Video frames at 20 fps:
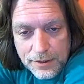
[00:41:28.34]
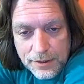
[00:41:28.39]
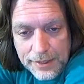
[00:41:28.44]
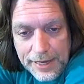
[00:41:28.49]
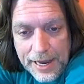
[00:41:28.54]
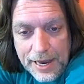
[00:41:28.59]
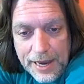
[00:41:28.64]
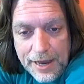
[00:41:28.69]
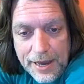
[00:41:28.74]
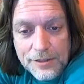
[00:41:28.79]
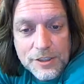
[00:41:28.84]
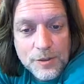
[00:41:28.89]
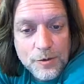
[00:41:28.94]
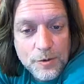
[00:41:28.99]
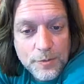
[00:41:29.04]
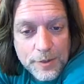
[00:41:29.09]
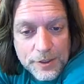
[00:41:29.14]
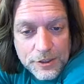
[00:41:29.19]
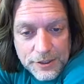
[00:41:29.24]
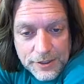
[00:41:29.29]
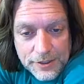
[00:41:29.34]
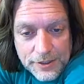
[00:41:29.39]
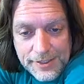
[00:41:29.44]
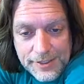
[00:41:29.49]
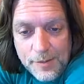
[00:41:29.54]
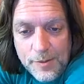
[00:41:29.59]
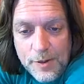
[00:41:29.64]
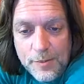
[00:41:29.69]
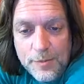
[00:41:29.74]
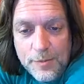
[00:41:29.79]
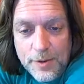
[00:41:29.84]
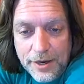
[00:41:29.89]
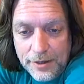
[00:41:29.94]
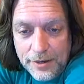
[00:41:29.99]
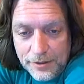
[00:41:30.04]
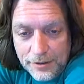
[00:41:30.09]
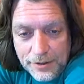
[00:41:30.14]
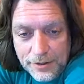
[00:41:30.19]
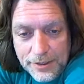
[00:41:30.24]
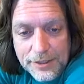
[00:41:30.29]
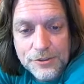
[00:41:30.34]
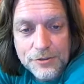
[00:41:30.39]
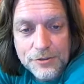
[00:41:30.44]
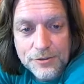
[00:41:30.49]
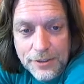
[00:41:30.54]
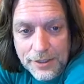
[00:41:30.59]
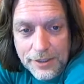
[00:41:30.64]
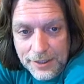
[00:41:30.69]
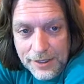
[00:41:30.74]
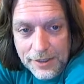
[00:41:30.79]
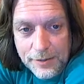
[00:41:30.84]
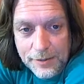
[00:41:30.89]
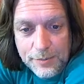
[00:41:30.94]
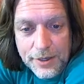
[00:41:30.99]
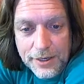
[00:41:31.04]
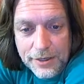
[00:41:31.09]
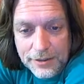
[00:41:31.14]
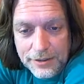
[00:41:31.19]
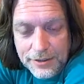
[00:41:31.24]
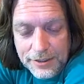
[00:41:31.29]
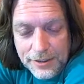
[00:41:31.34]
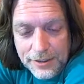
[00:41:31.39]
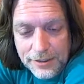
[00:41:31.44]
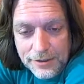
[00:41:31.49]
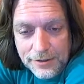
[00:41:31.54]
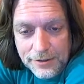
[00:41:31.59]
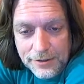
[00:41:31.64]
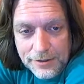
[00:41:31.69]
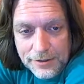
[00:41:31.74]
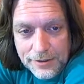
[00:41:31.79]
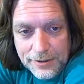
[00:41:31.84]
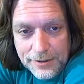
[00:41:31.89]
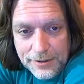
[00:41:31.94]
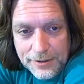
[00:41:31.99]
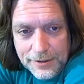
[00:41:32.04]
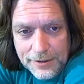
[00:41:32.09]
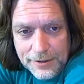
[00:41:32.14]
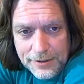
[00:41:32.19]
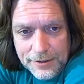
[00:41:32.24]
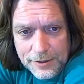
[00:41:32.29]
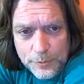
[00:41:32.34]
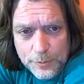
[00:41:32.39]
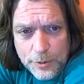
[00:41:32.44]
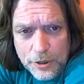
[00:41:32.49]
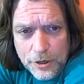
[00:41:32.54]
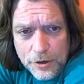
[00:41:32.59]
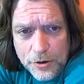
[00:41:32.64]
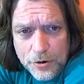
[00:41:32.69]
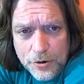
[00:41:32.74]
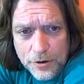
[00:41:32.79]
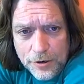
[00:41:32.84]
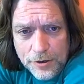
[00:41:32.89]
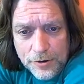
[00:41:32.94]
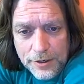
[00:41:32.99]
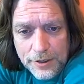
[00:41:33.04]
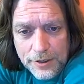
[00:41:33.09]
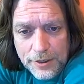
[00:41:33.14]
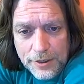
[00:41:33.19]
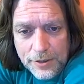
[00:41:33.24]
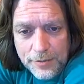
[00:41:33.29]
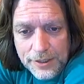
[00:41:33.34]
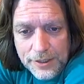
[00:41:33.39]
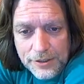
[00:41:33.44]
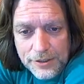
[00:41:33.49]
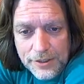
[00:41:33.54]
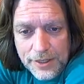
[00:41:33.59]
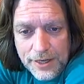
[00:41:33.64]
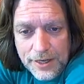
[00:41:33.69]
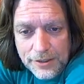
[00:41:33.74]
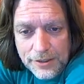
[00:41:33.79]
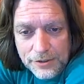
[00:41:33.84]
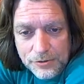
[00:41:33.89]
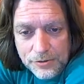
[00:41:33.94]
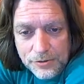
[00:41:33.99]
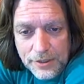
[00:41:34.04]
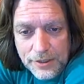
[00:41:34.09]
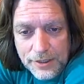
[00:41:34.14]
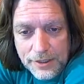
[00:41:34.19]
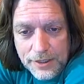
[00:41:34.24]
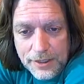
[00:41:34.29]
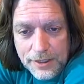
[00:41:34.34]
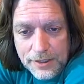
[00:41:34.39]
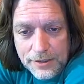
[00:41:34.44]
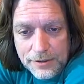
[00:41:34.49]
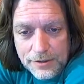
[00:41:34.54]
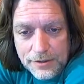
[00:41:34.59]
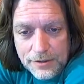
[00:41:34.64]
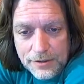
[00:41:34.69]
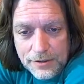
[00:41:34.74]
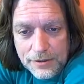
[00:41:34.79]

Yeah, someone mentioned the Timmy pedal. That's a really good pedal, too. Is it Paul Cochrane that makes that? That's really nice.